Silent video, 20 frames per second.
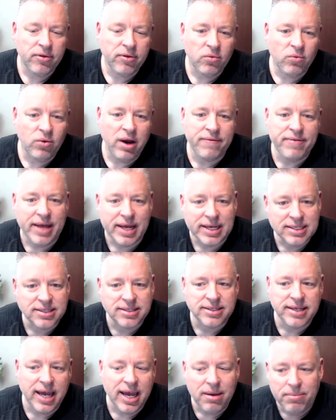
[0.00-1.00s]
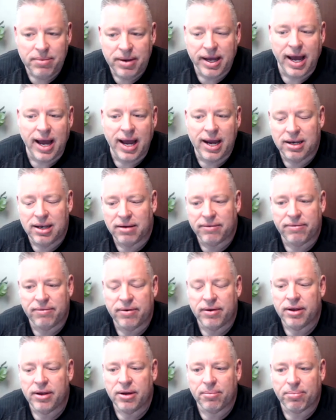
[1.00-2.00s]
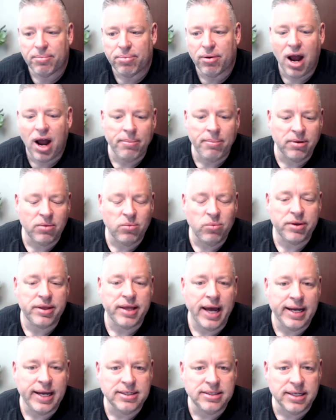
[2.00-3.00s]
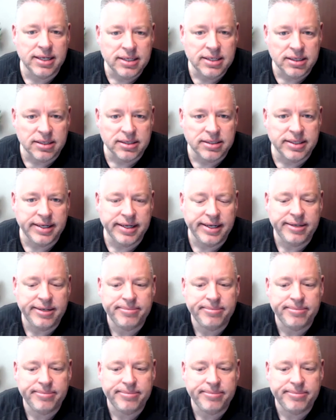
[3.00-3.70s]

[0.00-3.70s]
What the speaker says: We have that same kind of problem with identity.